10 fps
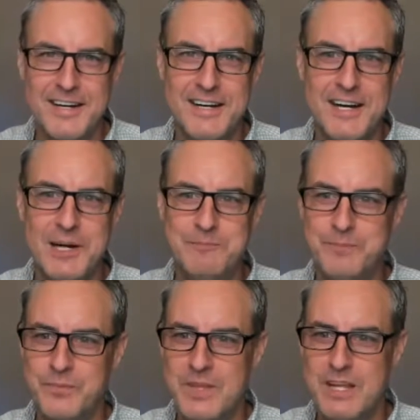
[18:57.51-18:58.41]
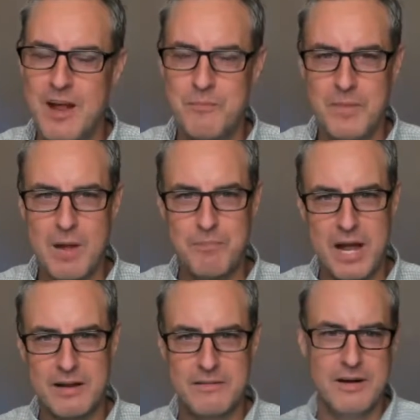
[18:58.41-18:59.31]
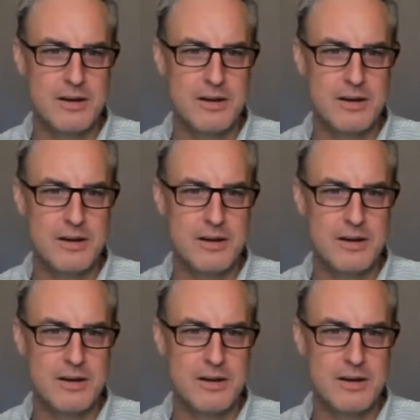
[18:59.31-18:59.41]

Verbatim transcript: um, you know, I would buy